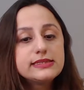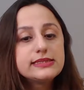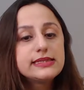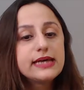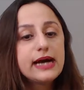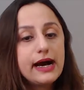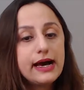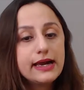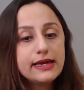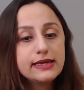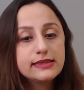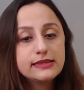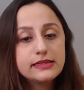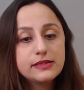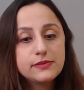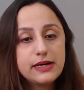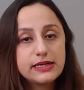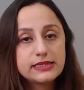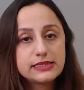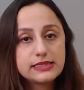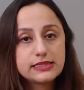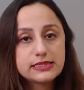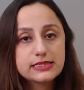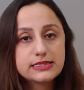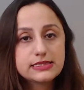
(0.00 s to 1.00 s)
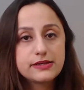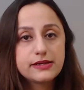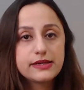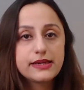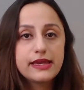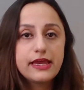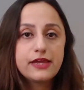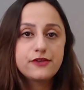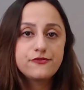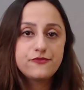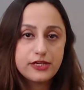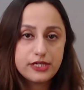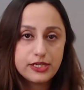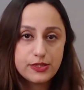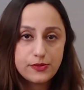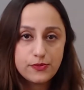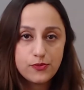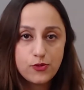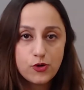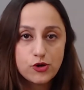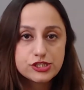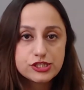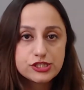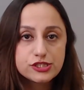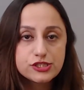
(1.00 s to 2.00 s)
thigh and the buttocks are again very
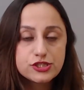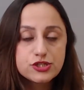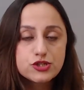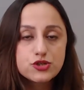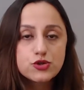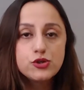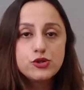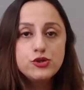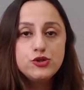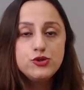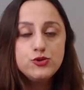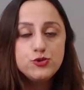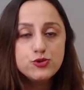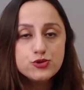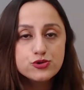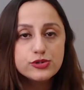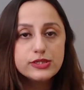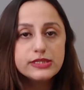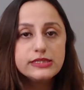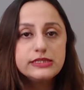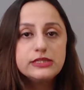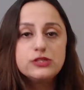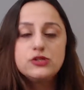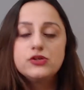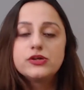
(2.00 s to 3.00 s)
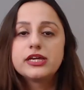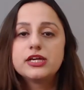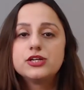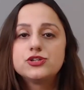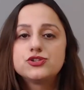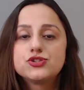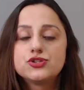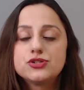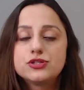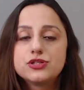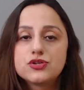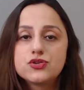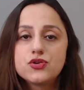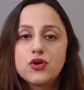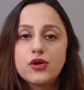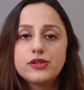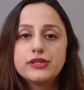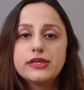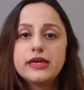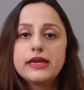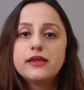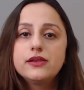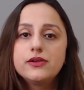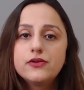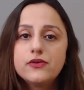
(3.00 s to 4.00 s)
important. So usually the location is on
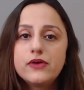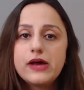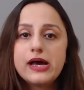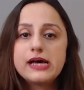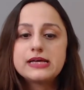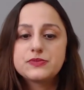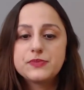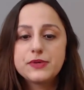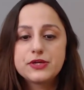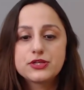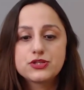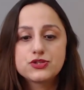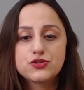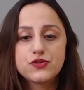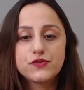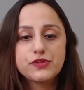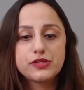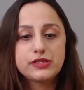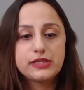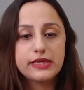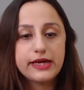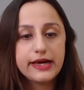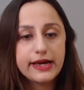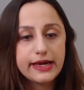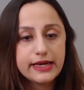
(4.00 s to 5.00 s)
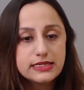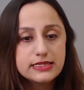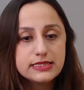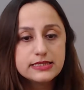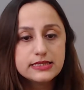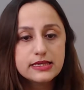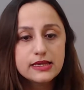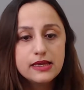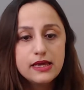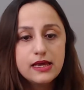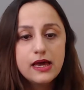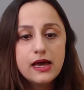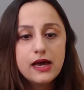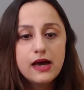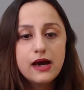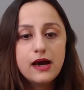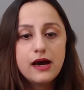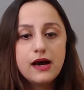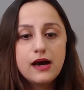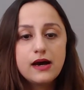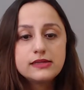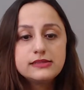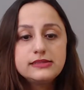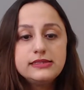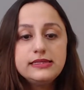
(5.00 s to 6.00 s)
the inner aspects of the thighs.
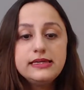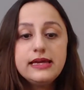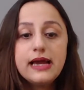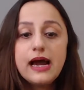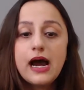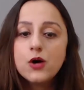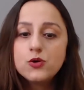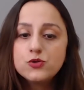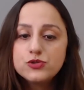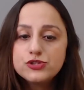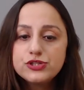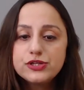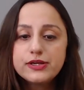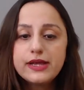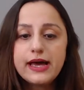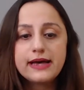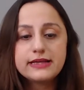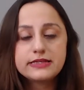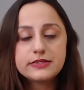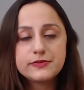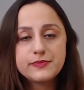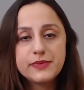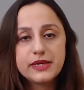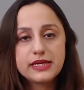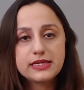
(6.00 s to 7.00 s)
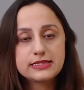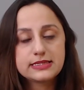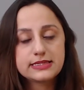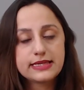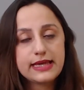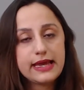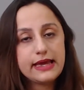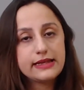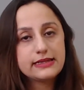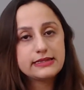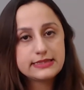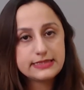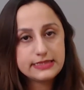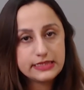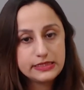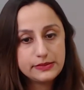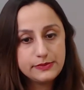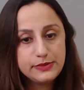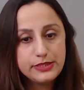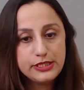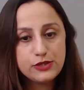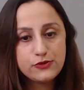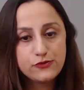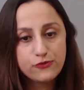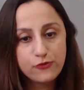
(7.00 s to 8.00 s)
The outer aspects can still
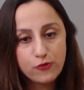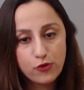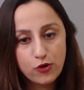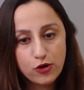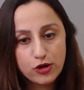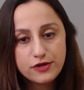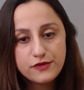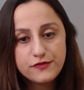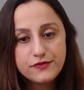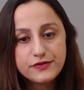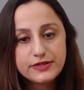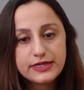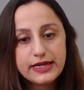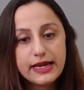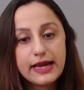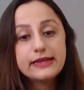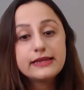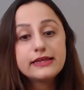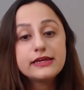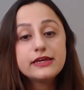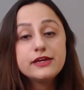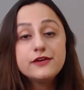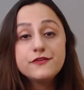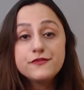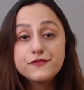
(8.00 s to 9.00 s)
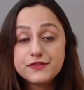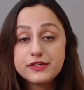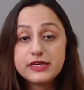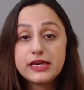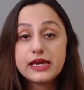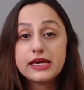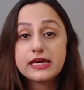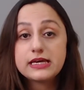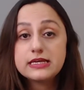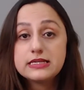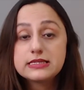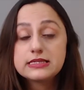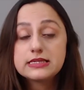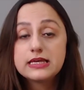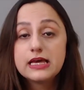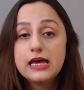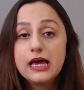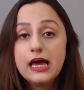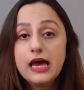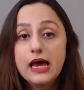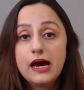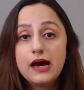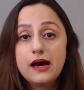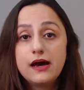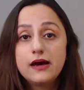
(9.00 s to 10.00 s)
be involved. And if yes,
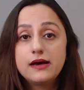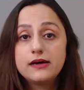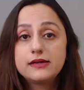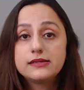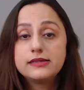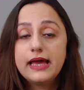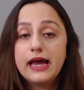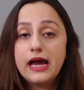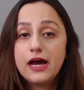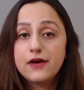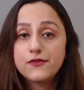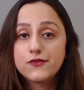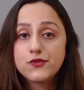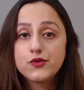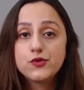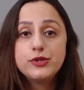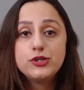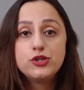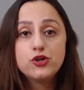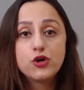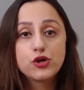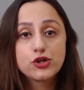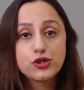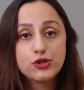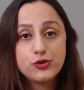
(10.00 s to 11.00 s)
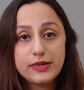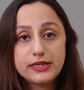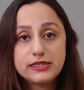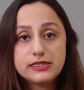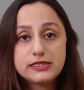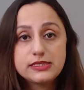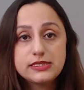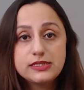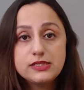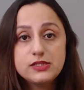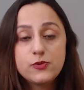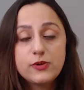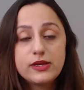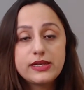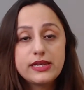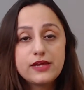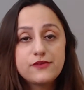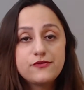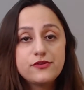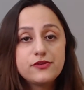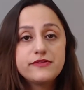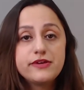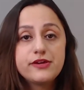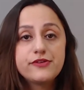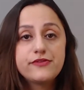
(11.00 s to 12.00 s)
they have to be documented
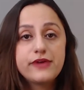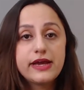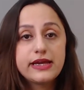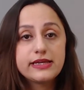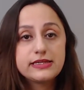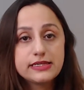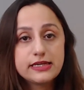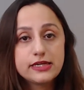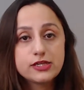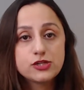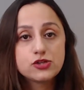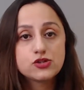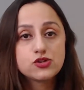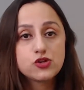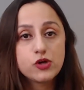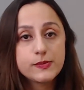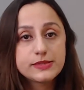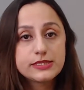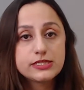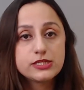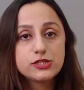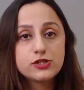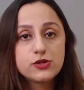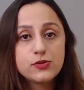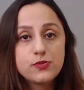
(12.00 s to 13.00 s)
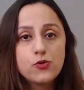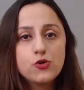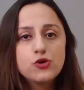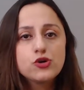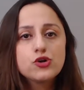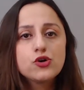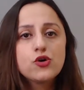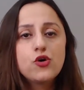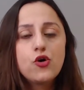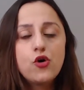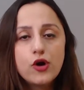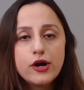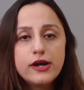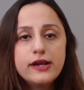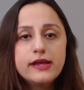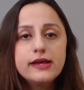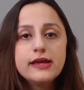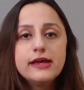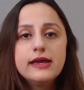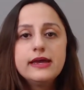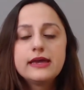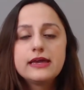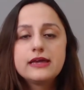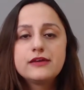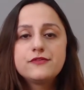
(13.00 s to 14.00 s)
whenever we are writing an autopsy report, or
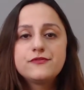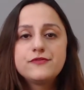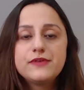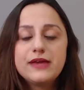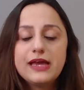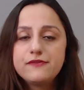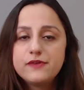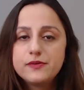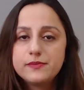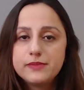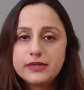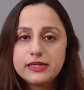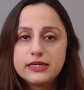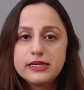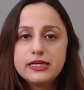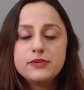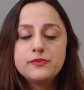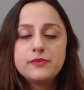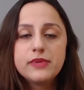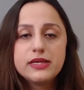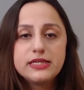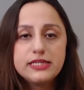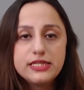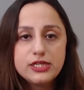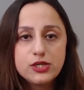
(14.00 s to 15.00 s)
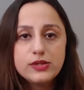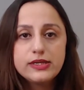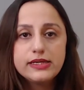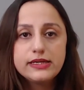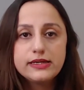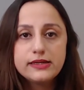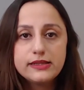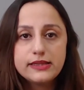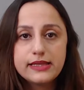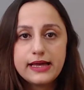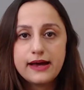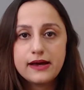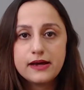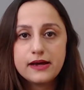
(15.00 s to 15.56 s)
if we have a medico-legal